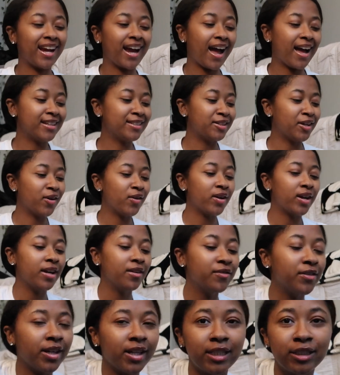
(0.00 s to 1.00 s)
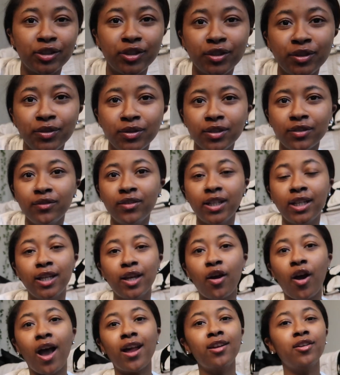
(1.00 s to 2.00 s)
I don't ever introduce the
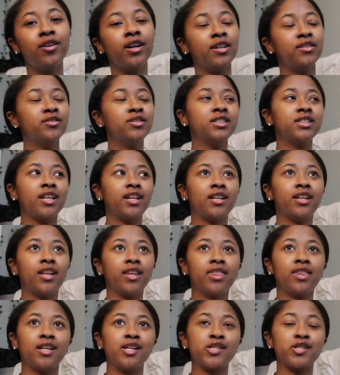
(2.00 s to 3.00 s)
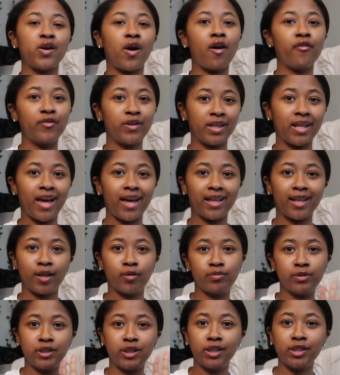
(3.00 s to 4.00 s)
video. I don't ever say nothing. So I feel like
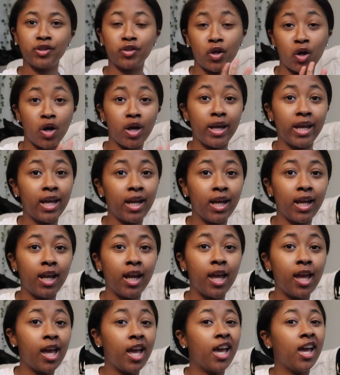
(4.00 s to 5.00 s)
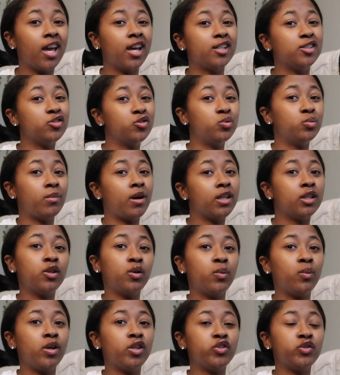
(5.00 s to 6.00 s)
let me just go ahead and do my
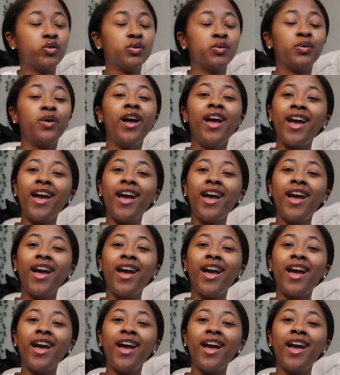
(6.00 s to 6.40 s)
little 1-2.